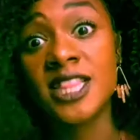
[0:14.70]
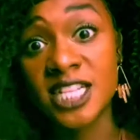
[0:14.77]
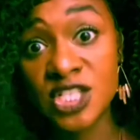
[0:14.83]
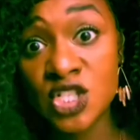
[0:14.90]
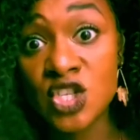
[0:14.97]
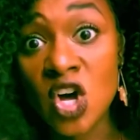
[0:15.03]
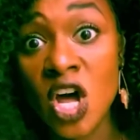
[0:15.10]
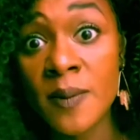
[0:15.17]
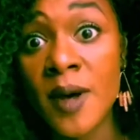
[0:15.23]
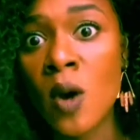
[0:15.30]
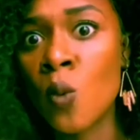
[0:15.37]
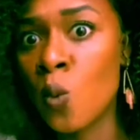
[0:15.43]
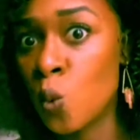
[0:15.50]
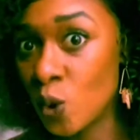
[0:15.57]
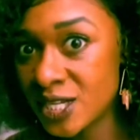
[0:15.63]
Let's talk
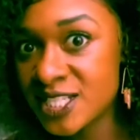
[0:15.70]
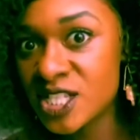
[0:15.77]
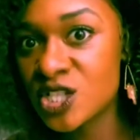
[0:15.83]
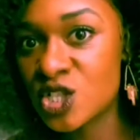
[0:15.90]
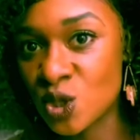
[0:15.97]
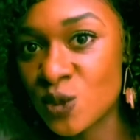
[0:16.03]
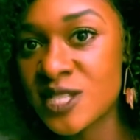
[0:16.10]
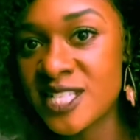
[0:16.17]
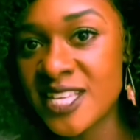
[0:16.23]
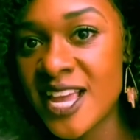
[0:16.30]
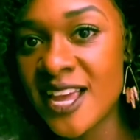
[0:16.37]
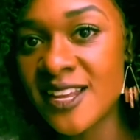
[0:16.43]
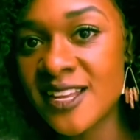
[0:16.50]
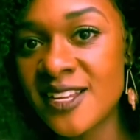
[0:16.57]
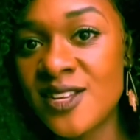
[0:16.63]
about what's
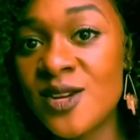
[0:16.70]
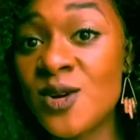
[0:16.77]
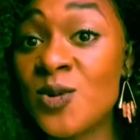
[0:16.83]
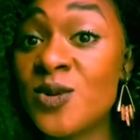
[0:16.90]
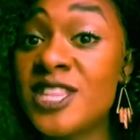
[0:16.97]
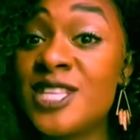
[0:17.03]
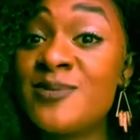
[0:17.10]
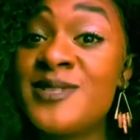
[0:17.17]
associated with